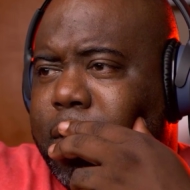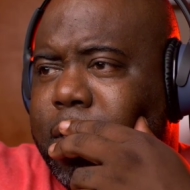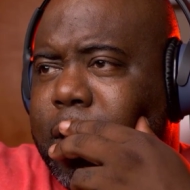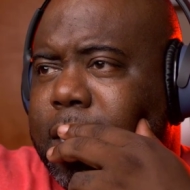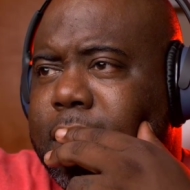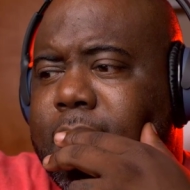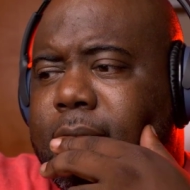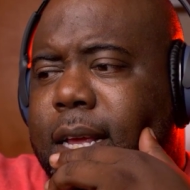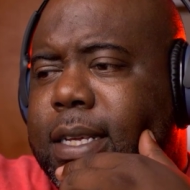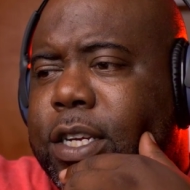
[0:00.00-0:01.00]
That's
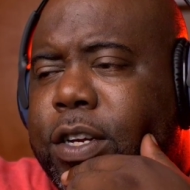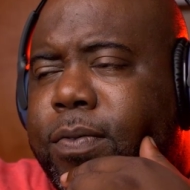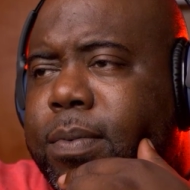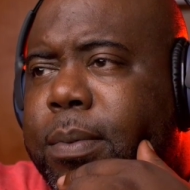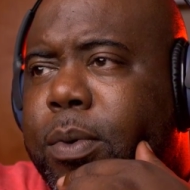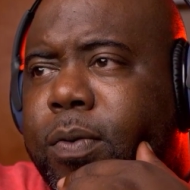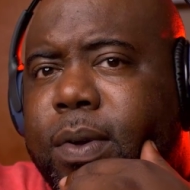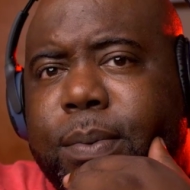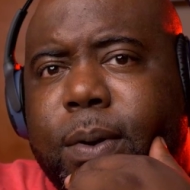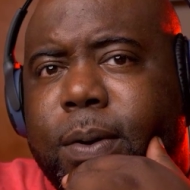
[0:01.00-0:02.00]
the shit from the
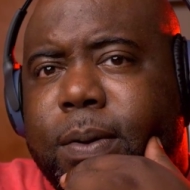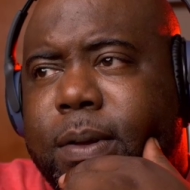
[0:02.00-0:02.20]
movie, bro.